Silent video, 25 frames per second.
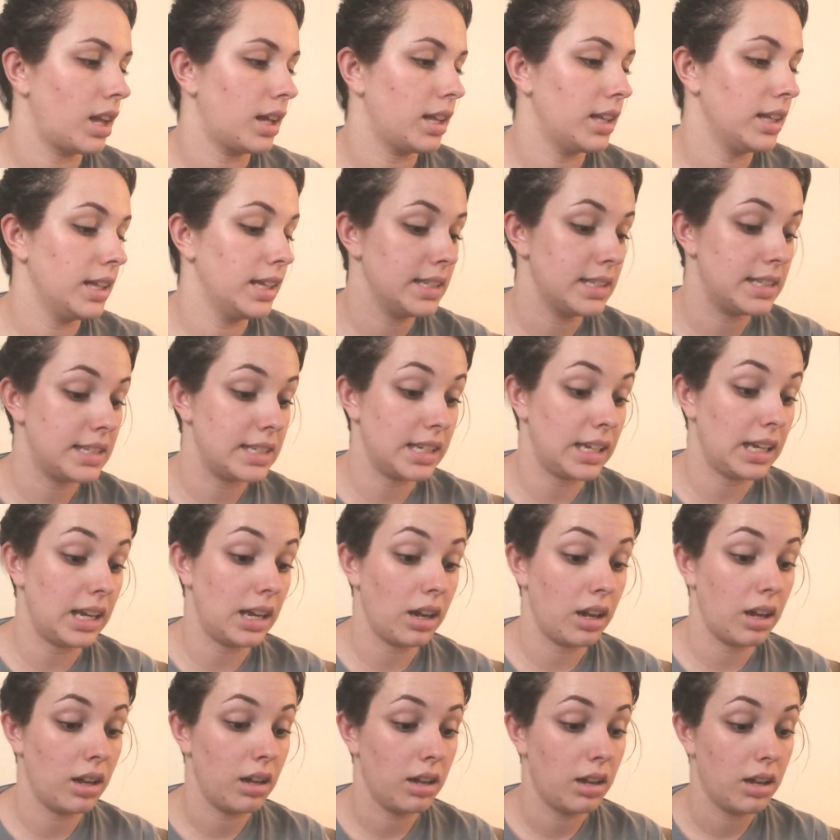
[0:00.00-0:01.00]
Let's
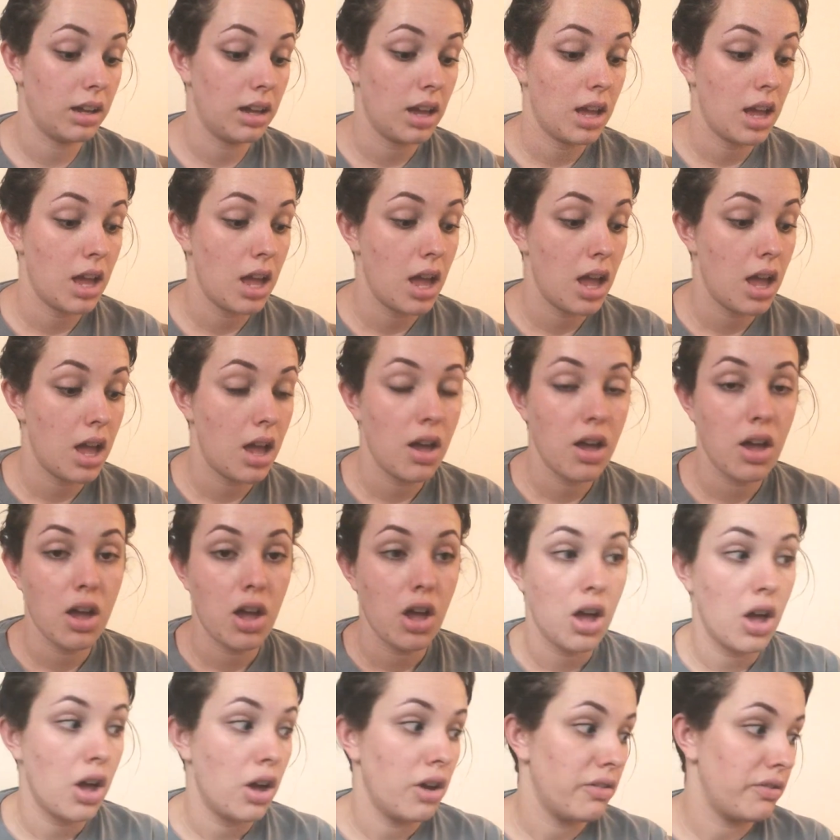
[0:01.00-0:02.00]
see.
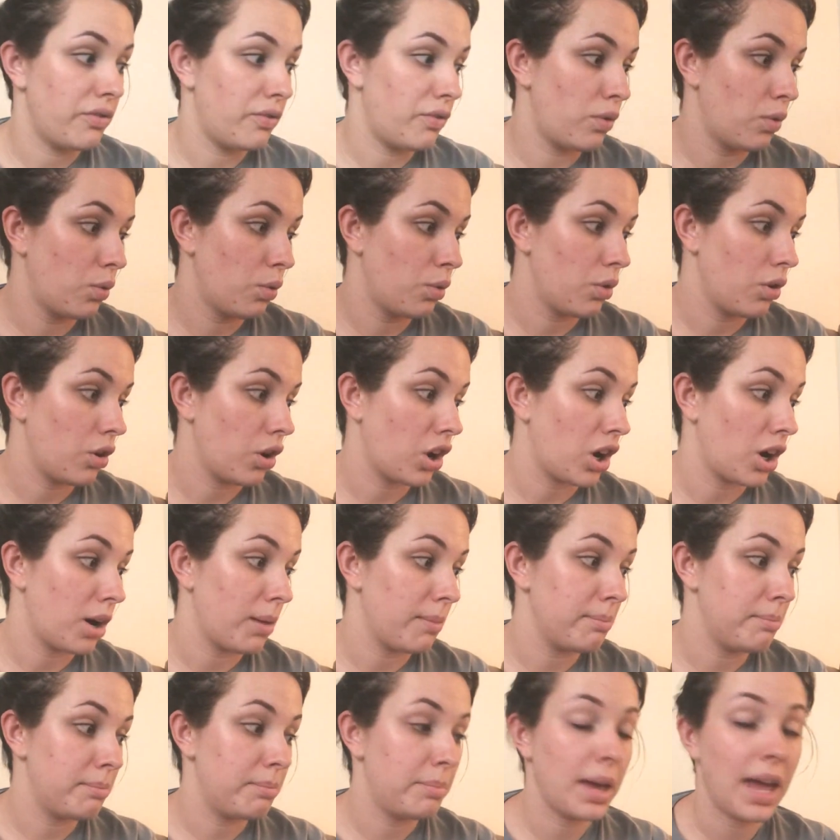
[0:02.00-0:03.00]
For
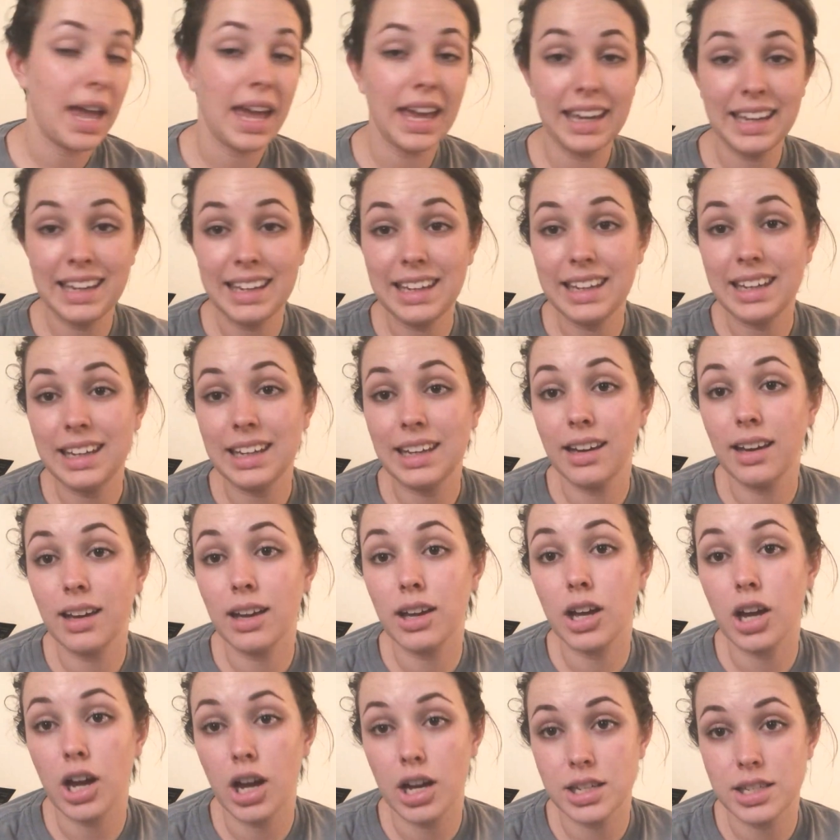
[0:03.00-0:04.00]
paying
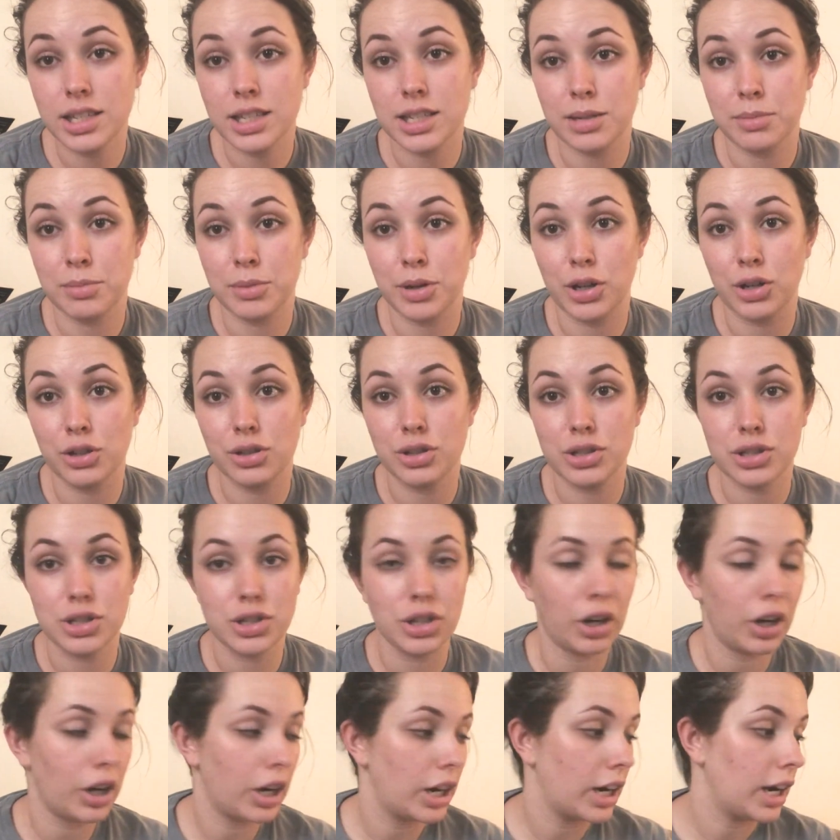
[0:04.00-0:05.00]
customers,
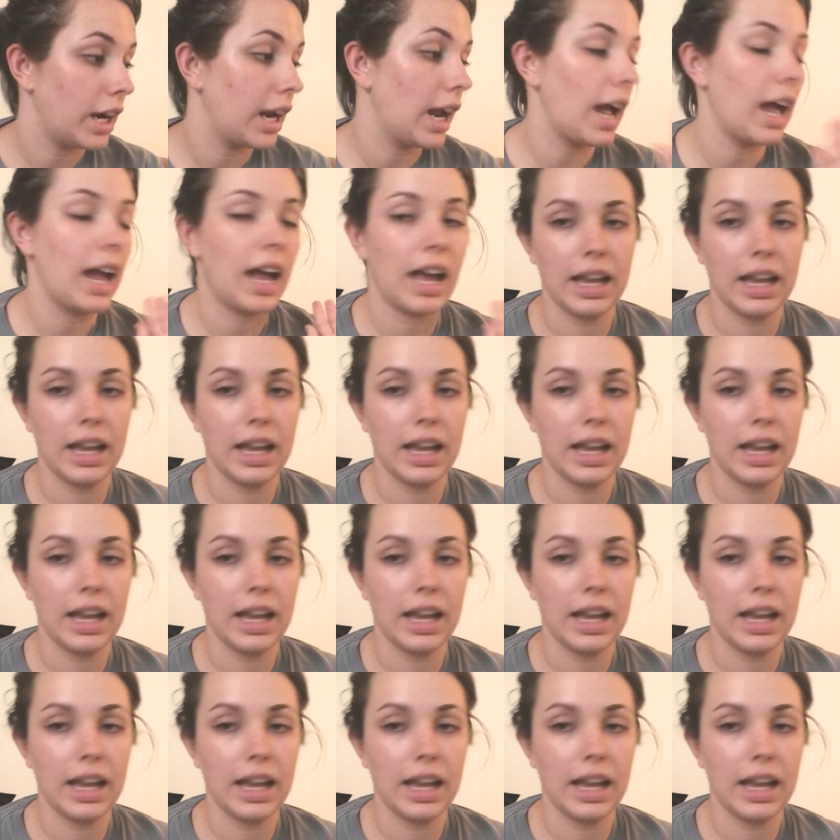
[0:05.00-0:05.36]
sorry,